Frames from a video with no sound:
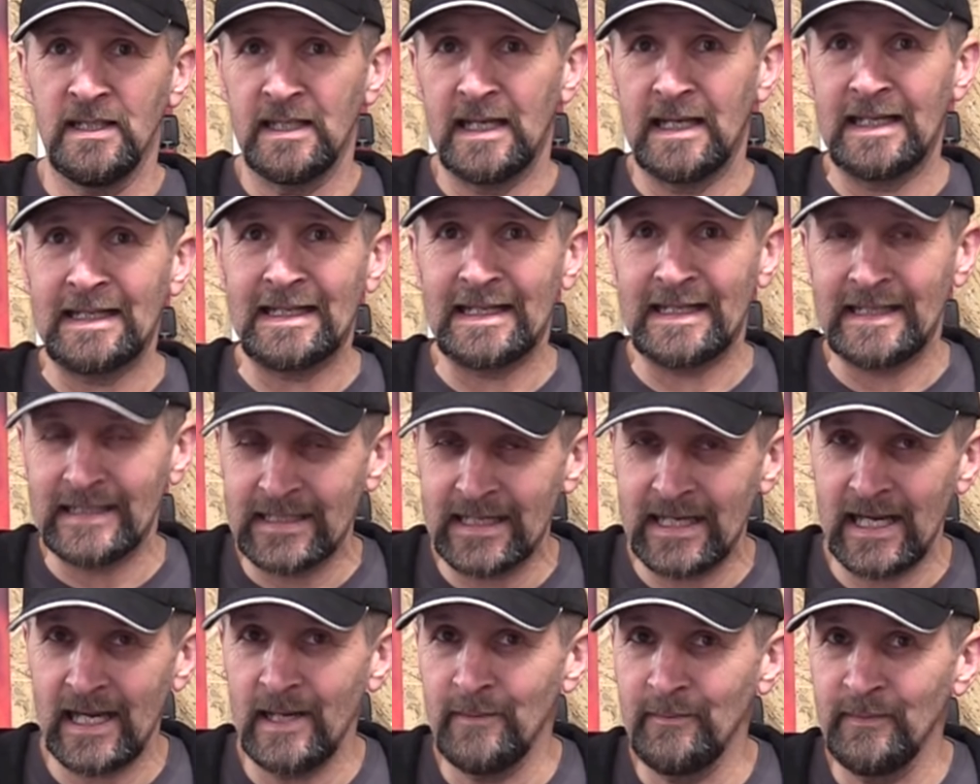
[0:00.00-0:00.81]
And
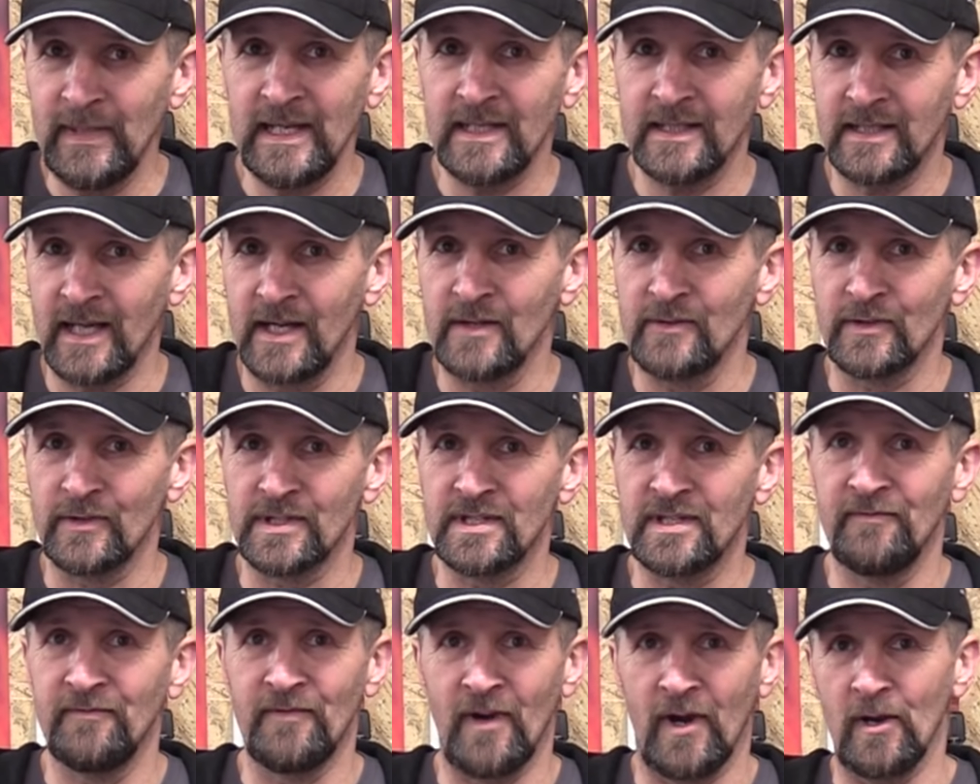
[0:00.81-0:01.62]
it can be a
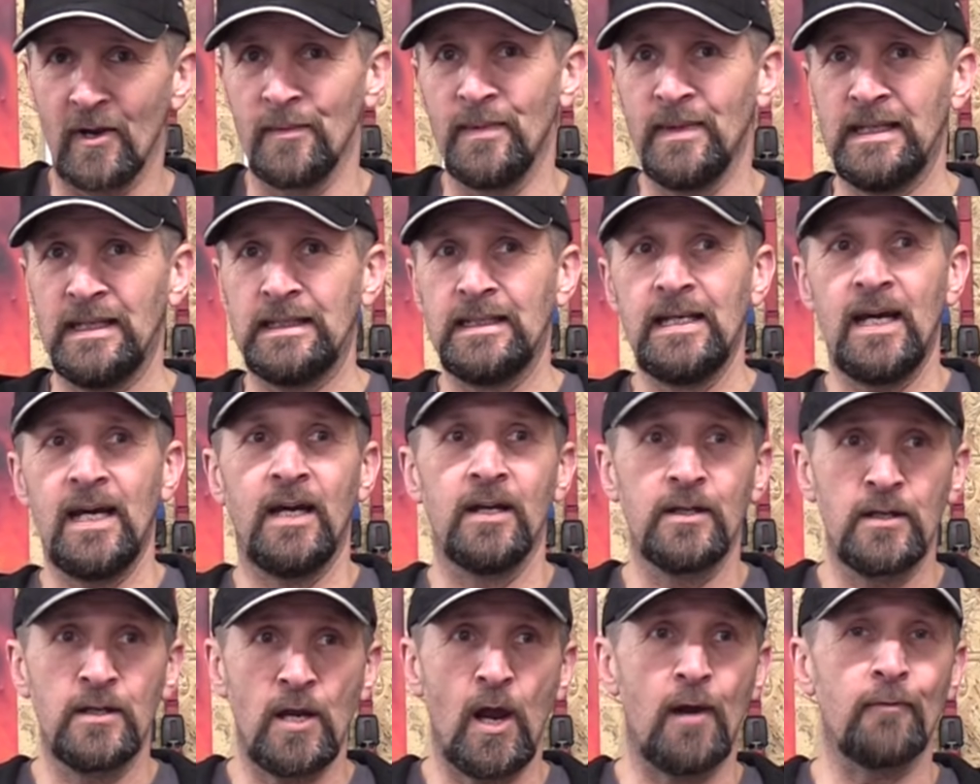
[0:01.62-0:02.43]
dangerous environment,
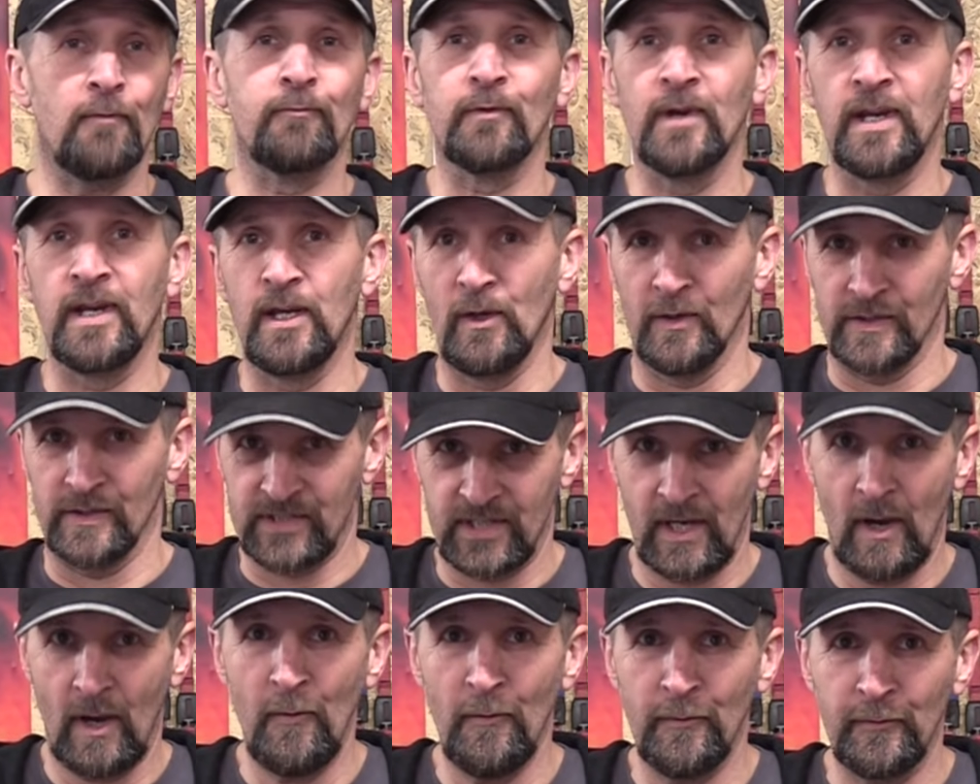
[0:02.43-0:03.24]
and covering
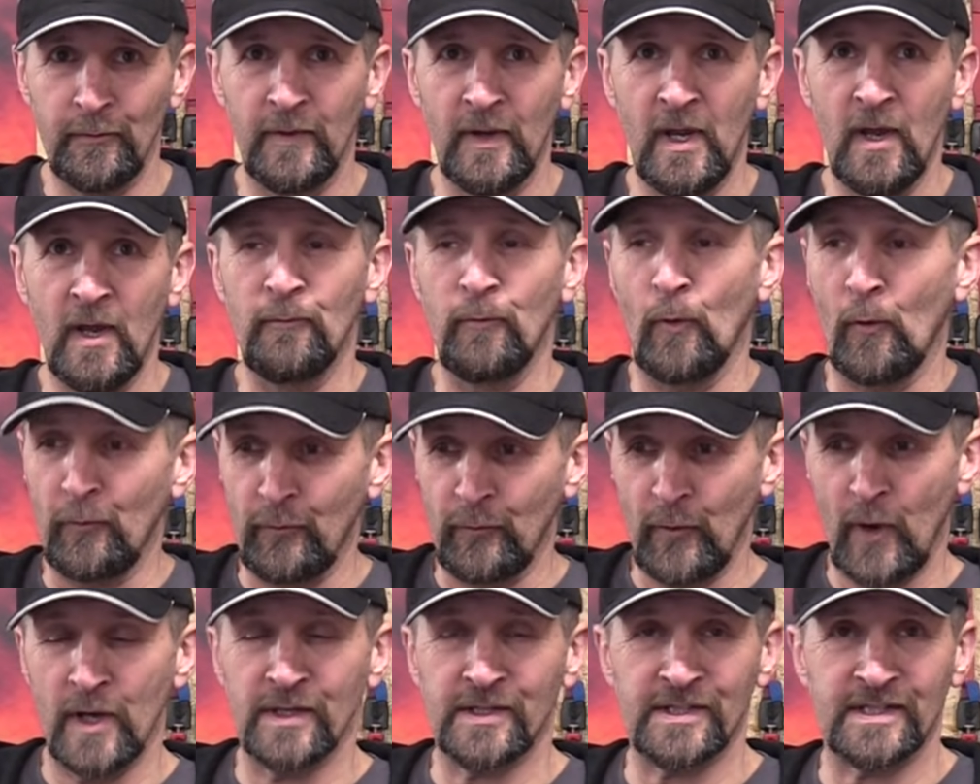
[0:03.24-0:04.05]
yourself for
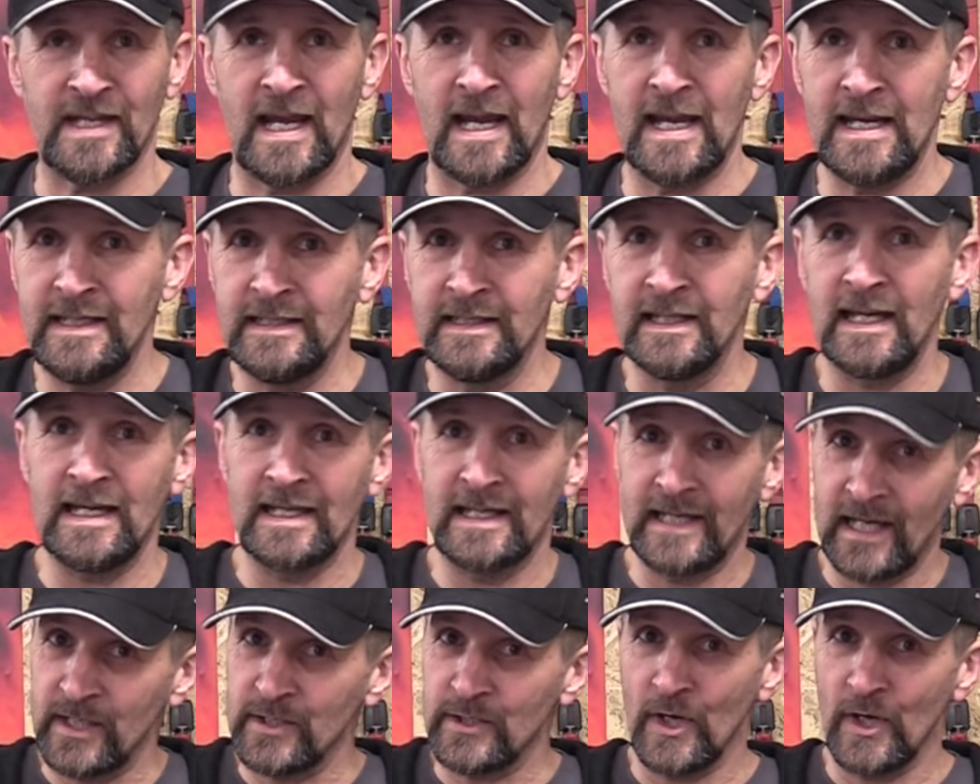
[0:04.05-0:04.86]
first aid in
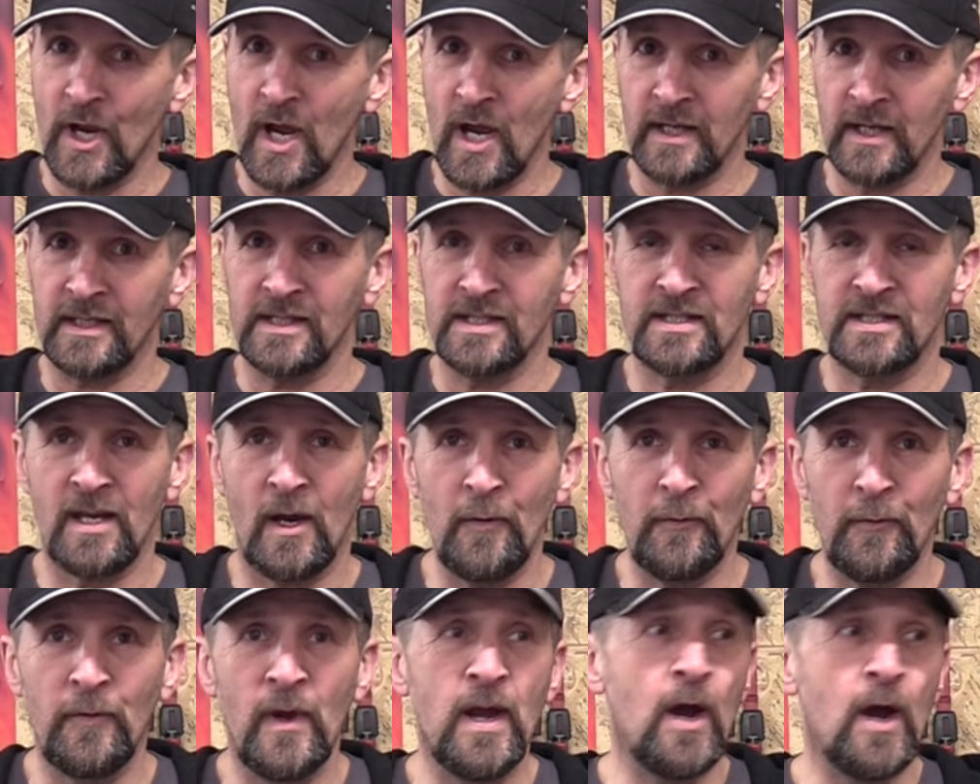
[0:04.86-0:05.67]
case you hurt
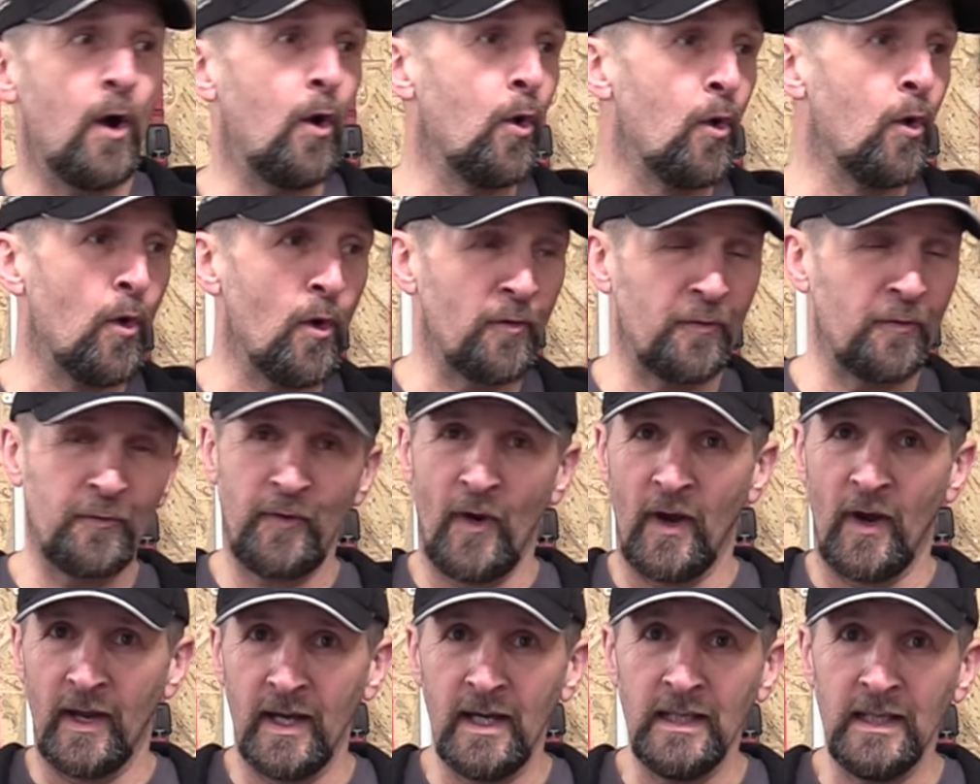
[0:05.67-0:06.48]
yourself or
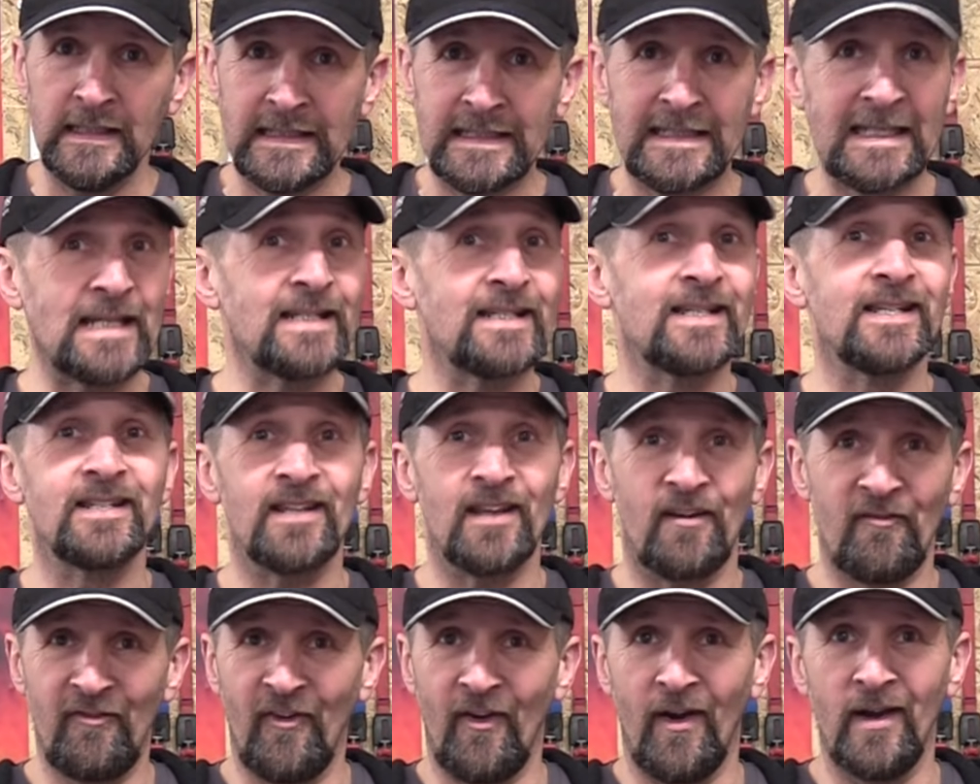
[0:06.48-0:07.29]
fire in case you
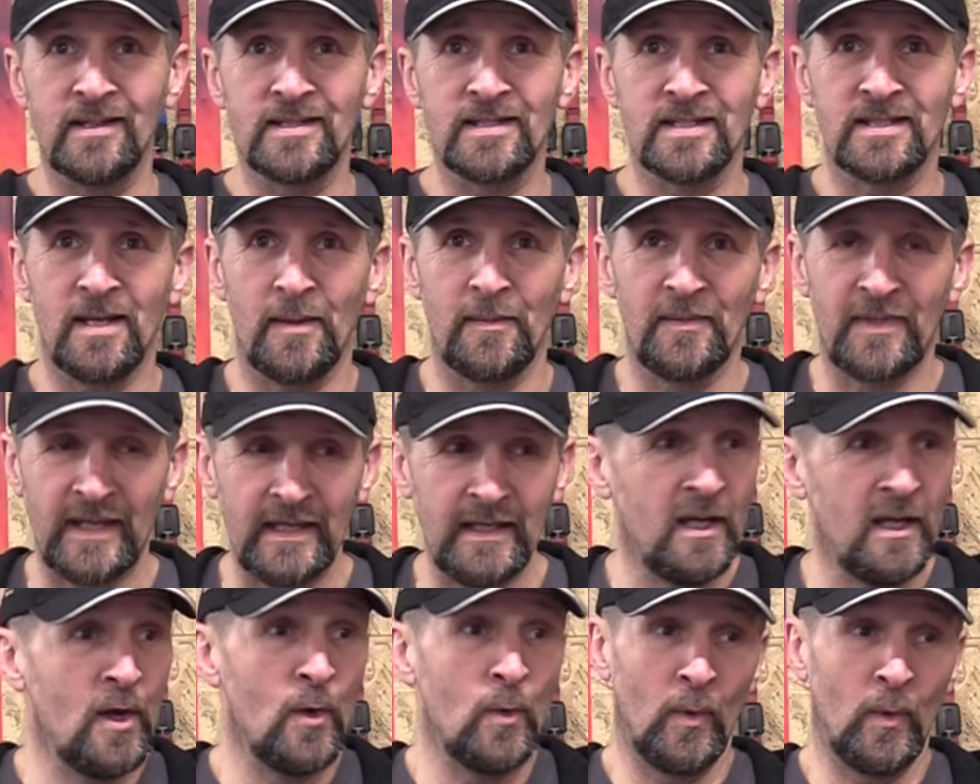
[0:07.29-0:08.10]
set fire to something,